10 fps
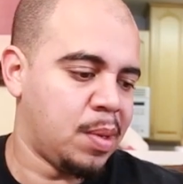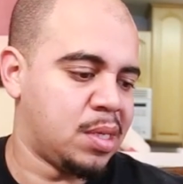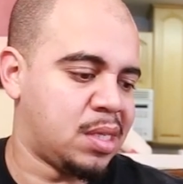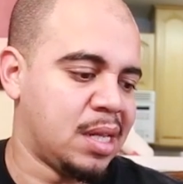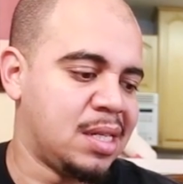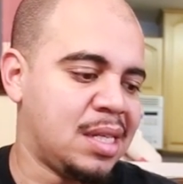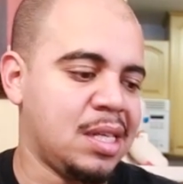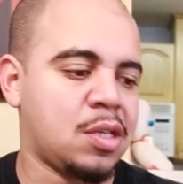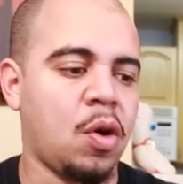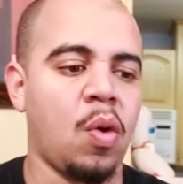Since
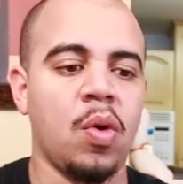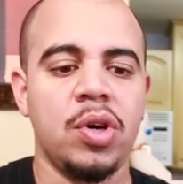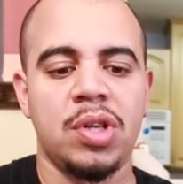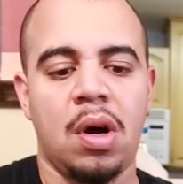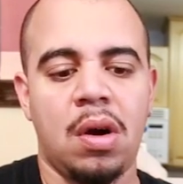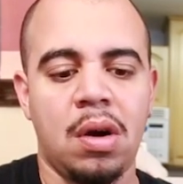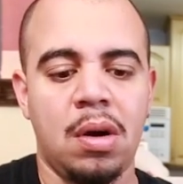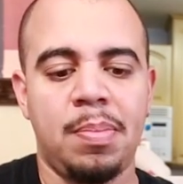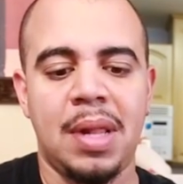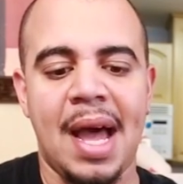these cores
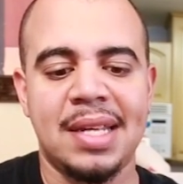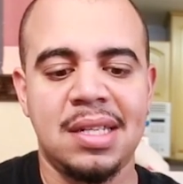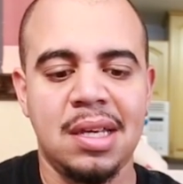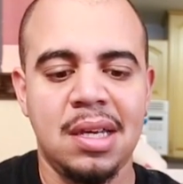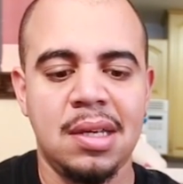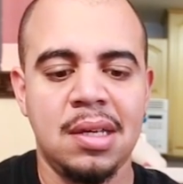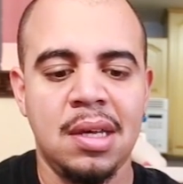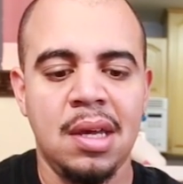are plastic,